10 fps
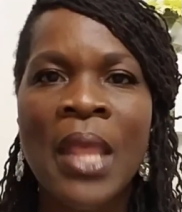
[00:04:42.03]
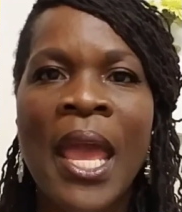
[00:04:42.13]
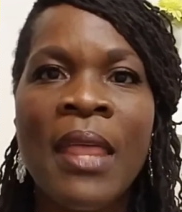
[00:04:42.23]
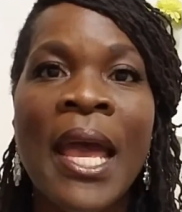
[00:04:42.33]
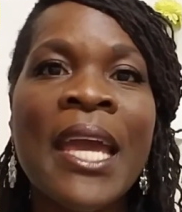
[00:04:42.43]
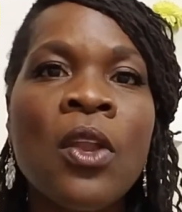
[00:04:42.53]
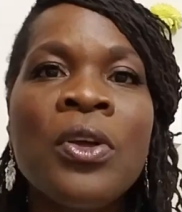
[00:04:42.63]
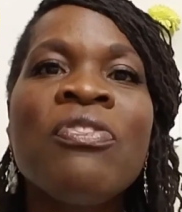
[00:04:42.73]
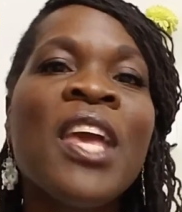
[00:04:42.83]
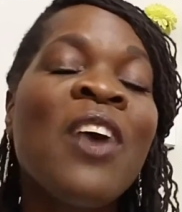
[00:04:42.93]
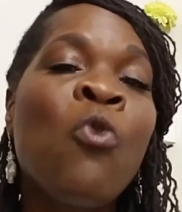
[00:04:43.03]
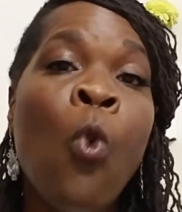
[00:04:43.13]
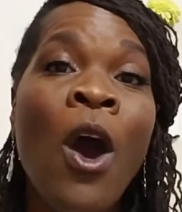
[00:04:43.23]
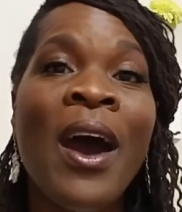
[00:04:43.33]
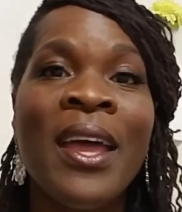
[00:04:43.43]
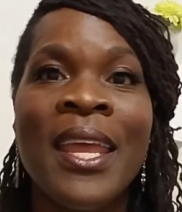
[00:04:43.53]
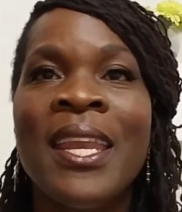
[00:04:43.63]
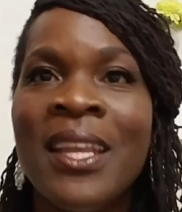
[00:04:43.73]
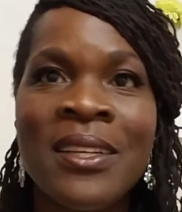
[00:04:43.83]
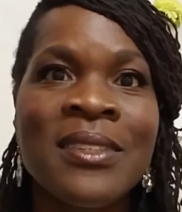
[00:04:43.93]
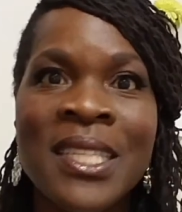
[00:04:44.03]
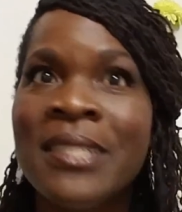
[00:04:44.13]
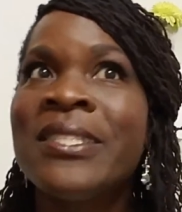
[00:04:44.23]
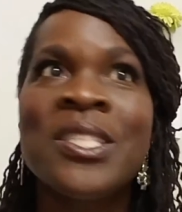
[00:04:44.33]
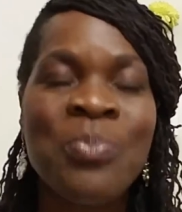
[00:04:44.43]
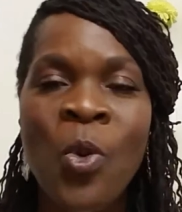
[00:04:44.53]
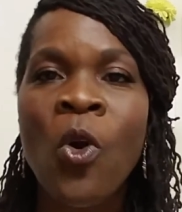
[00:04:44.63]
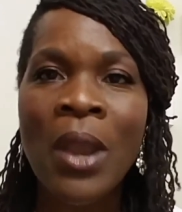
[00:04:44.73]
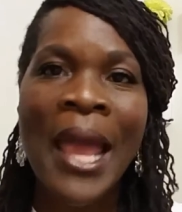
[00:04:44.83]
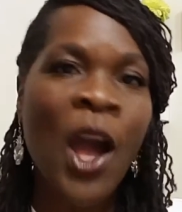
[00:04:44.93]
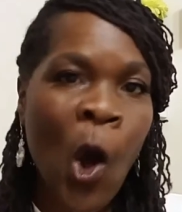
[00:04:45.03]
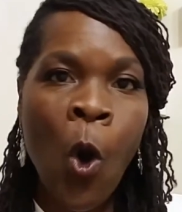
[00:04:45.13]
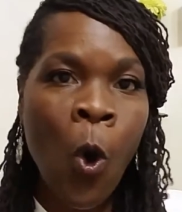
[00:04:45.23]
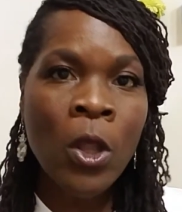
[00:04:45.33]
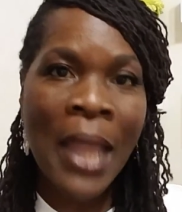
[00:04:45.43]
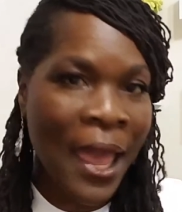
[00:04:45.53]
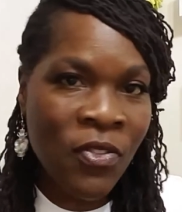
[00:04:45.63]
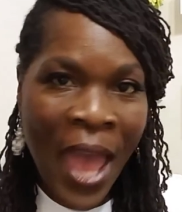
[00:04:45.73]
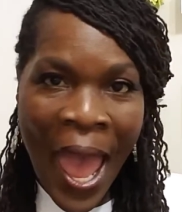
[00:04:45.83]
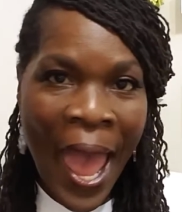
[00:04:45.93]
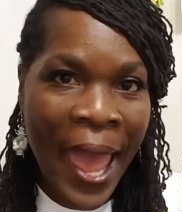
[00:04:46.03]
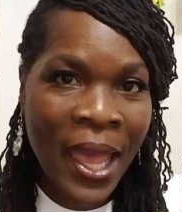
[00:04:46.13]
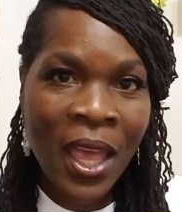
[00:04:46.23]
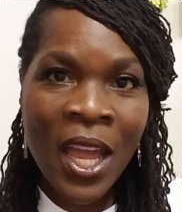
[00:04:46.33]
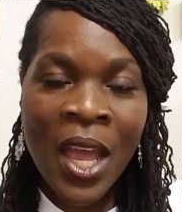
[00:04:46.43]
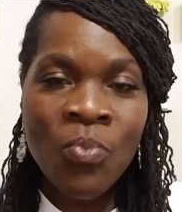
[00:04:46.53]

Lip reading: And I can only think of one, and it didn't support like a whole life hack,